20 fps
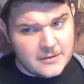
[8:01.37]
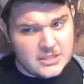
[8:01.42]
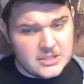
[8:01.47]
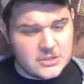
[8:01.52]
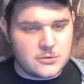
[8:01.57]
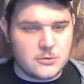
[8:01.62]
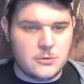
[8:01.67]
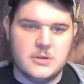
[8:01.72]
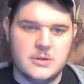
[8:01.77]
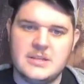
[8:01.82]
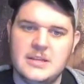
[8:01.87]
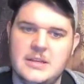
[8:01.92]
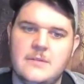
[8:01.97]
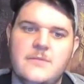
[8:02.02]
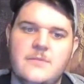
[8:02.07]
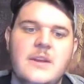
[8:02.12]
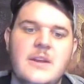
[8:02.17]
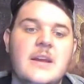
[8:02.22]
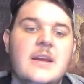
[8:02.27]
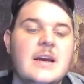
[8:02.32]
short, 10
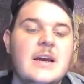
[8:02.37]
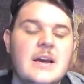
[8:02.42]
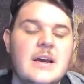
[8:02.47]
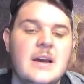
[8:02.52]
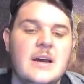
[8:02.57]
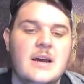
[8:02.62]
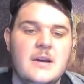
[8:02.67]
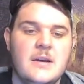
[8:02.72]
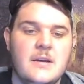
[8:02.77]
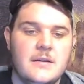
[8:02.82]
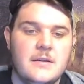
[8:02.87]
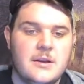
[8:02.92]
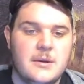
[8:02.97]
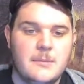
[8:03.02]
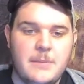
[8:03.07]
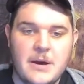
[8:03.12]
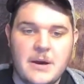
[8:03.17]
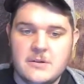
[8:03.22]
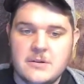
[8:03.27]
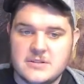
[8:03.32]
feet.
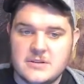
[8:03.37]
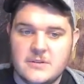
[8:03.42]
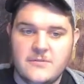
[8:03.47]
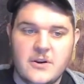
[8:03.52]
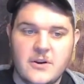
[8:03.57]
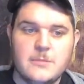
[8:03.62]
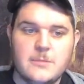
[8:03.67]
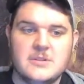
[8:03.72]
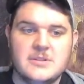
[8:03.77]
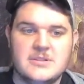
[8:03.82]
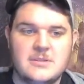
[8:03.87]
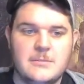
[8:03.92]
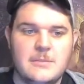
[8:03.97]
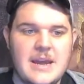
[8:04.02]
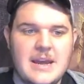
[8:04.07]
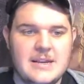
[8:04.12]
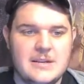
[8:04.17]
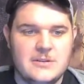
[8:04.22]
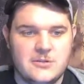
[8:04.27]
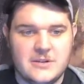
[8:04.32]
Components are verbal and
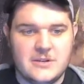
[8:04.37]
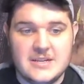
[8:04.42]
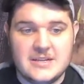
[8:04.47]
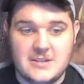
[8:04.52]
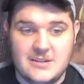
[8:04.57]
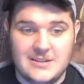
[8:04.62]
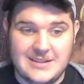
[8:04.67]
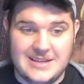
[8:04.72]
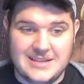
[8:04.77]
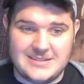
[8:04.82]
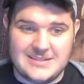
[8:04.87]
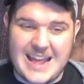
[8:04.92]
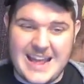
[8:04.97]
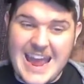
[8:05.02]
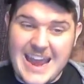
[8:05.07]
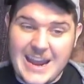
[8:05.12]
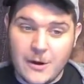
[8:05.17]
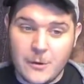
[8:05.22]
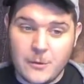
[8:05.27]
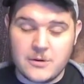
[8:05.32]
somatic. Duration lasts
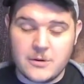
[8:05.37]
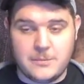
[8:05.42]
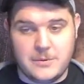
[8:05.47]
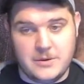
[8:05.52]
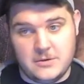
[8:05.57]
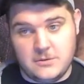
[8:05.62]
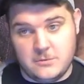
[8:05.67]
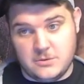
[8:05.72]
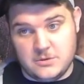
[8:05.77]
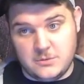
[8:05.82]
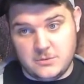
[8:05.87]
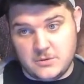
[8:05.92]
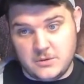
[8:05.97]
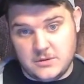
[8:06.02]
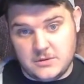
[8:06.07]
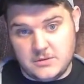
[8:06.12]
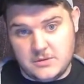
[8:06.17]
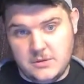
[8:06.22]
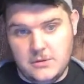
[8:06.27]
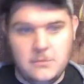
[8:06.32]
an hour, depending on what you want to
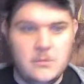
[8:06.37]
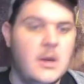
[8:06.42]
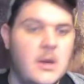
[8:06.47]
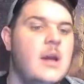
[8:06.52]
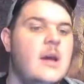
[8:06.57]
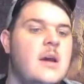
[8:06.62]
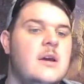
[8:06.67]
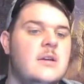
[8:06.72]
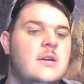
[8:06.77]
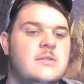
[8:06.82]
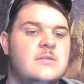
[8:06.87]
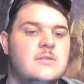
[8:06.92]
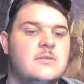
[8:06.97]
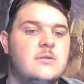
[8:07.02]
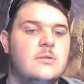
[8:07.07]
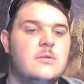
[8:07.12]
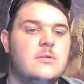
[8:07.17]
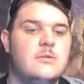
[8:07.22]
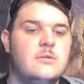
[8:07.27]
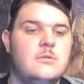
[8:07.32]
do.
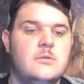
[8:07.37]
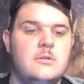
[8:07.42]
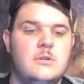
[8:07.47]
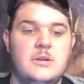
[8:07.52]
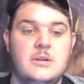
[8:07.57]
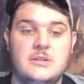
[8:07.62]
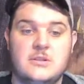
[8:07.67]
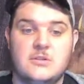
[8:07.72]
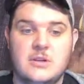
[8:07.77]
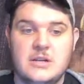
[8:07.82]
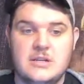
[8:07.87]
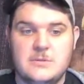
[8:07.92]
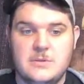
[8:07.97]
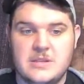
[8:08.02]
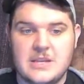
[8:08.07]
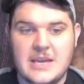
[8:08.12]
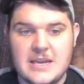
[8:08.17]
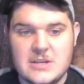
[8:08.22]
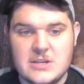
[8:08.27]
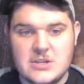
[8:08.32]
School is
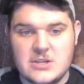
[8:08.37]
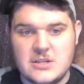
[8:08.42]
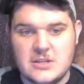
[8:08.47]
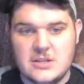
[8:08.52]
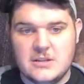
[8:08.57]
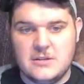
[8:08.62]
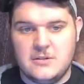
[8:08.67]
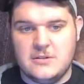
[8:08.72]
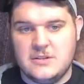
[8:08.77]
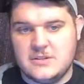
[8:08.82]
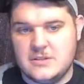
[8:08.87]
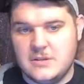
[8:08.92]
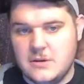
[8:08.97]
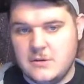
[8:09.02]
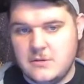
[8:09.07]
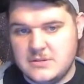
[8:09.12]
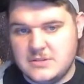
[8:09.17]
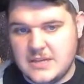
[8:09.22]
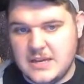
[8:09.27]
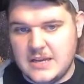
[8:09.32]
transmutation. There is
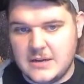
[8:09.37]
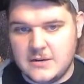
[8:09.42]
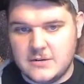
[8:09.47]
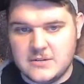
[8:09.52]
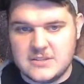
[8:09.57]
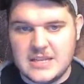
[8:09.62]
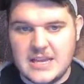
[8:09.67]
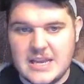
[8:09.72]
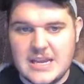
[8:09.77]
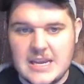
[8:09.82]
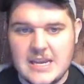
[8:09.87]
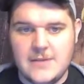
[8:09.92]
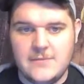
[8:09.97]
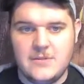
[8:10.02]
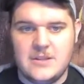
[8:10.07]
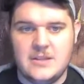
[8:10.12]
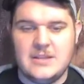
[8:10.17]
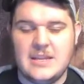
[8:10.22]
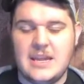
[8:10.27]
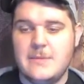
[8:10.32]
no attack or save.
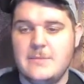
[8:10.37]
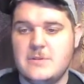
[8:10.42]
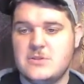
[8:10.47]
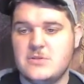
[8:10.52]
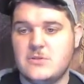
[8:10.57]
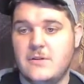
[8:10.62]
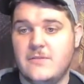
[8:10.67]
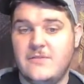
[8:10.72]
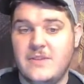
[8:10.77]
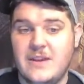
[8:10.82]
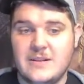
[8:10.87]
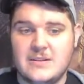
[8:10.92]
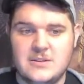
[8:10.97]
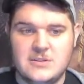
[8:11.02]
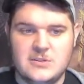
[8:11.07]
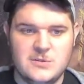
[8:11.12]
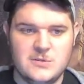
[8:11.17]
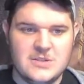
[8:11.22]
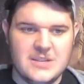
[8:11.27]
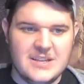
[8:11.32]
The damage or effect
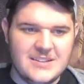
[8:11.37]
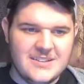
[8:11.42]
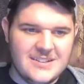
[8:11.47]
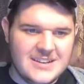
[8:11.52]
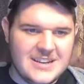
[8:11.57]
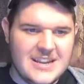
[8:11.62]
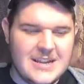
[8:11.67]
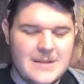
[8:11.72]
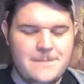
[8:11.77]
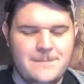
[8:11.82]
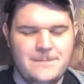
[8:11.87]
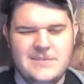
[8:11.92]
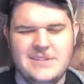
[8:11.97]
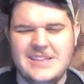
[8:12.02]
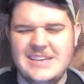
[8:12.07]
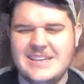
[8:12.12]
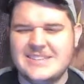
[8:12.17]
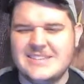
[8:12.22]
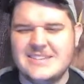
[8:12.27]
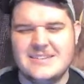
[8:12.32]
is utility.
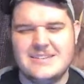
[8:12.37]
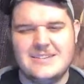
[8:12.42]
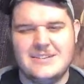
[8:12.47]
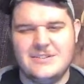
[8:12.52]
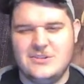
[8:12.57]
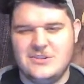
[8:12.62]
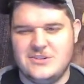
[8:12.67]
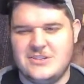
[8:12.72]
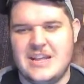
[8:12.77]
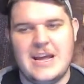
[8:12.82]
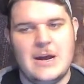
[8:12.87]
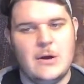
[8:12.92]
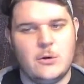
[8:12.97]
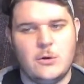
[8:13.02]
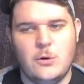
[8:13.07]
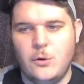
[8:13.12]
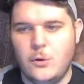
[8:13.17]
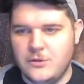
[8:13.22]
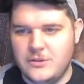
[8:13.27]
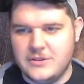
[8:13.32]
Listen to just how
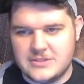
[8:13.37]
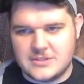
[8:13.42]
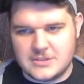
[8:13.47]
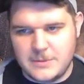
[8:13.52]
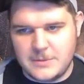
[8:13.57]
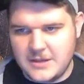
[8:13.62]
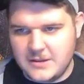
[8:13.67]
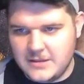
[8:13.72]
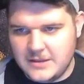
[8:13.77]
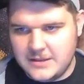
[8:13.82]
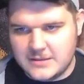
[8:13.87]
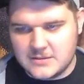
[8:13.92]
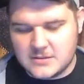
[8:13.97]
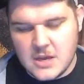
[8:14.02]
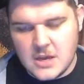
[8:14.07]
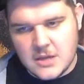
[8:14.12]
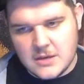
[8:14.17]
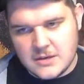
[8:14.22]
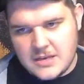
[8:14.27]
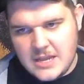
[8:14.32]
cool this spell is.
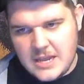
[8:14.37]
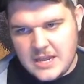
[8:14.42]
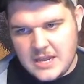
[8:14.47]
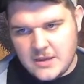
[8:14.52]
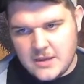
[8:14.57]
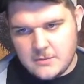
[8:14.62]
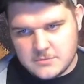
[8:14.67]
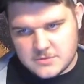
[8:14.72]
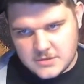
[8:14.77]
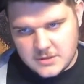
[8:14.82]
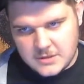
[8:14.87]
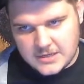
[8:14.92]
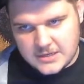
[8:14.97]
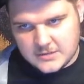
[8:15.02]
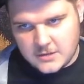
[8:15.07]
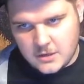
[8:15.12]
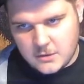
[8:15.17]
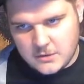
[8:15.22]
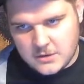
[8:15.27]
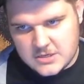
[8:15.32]
DMs, as
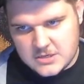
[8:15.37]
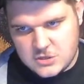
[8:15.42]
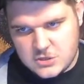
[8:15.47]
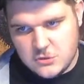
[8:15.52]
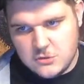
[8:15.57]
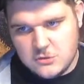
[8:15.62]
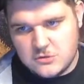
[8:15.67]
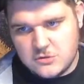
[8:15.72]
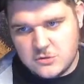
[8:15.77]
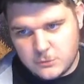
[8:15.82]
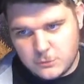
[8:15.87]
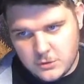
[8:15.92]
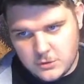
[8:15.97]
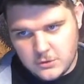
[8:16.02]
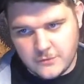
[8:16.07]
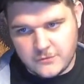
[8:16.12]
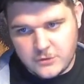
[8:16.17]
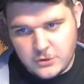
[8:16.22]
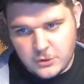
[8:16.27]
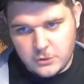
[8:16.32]
always, use the rule
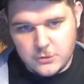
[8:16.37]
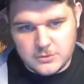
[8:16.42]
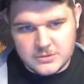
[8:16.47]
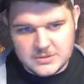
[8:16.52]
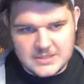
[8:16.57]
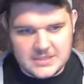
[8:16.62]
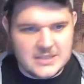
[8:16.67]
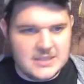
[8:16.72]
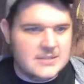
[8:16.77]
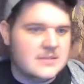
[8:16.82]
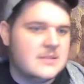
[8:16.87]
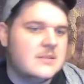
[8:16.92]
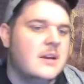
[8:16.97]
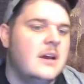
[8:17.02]
of cool with this.